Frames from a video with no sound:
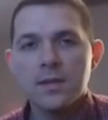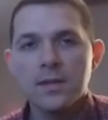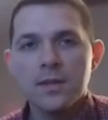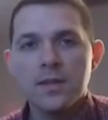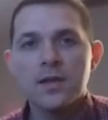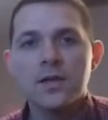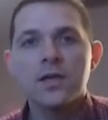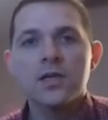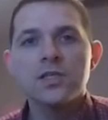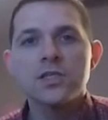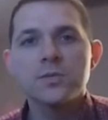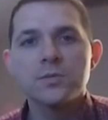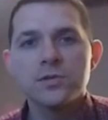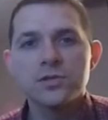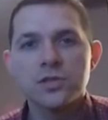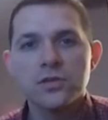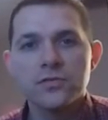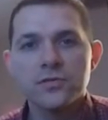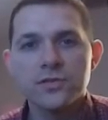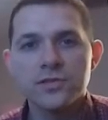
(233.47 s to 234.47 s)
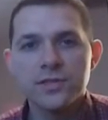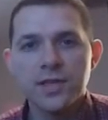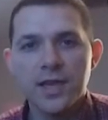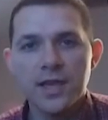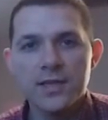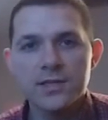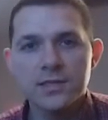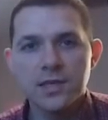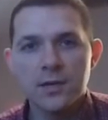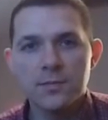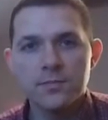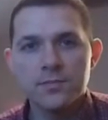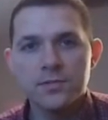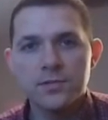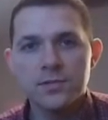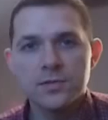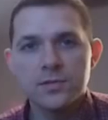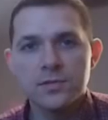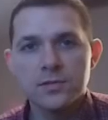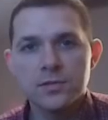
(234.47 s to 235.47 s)
their customer service stands up
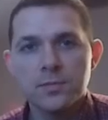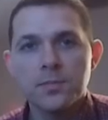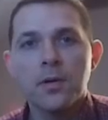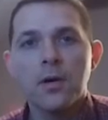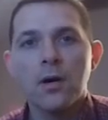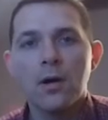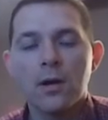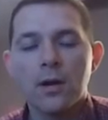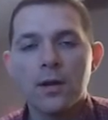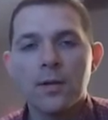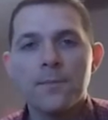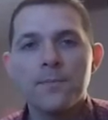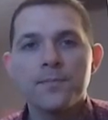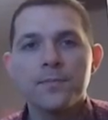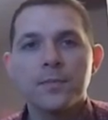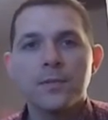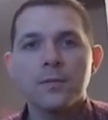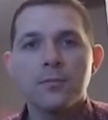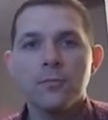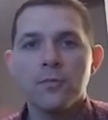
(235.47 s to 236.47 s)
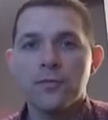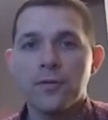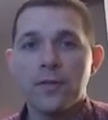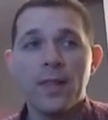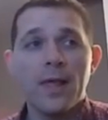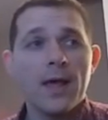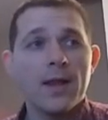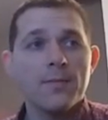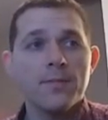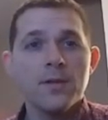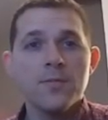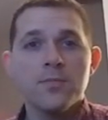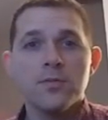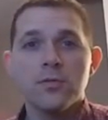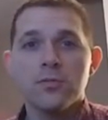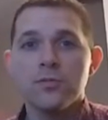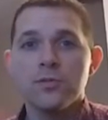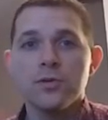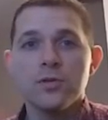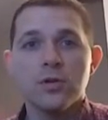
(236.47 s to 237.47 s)
to par with a lot of
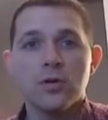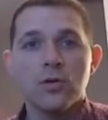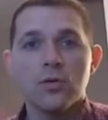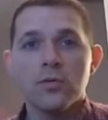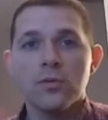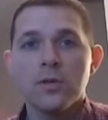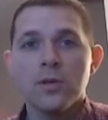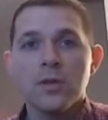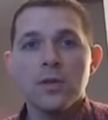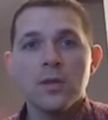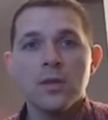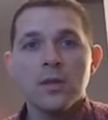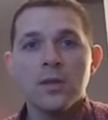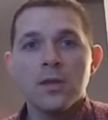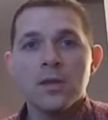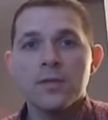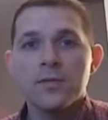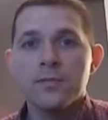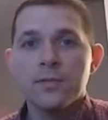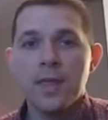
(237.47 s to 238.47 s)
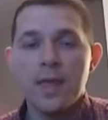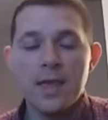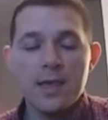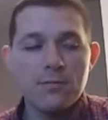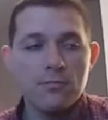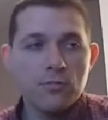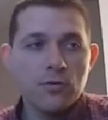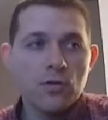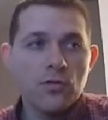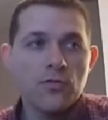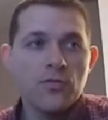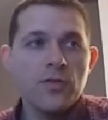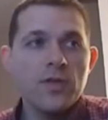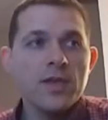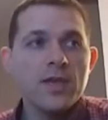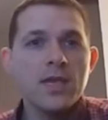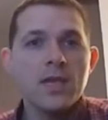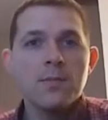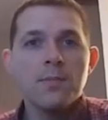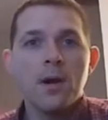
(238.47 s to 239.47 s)
people that were
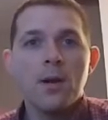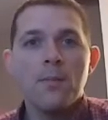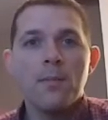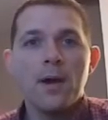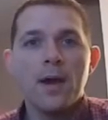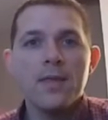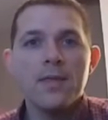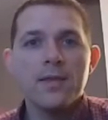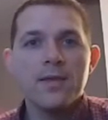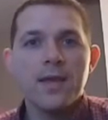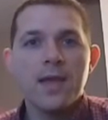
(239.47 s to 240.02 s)
thinking about buying the